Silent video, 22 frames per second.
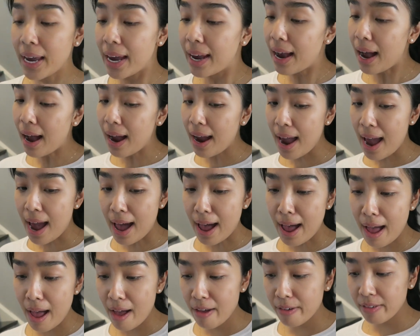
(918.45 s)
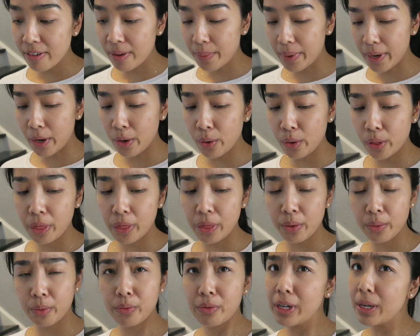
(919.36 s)
Okay, I have
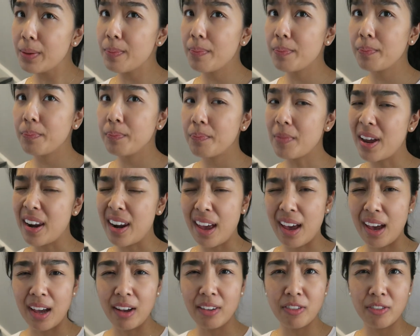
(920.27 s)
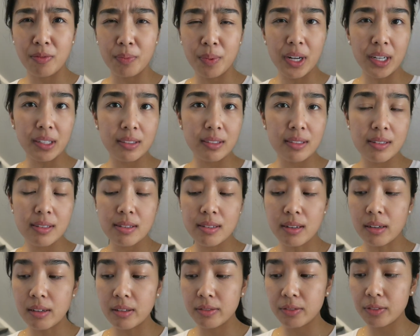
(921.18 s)
about 3.5
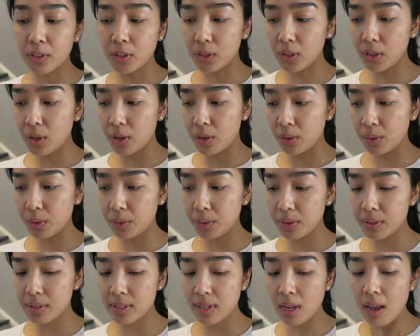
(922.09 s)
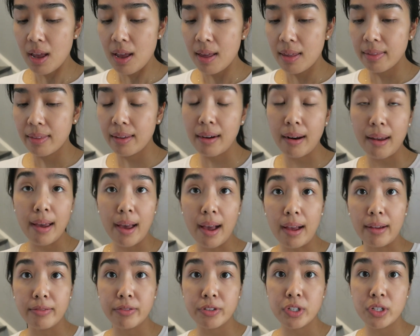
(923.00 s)
boxes of clothes that I
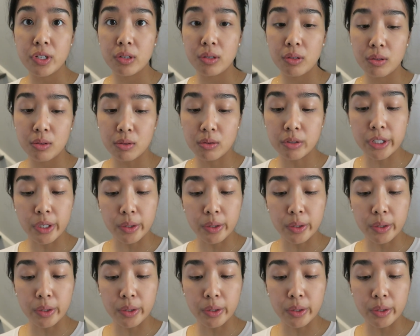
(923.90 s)
have to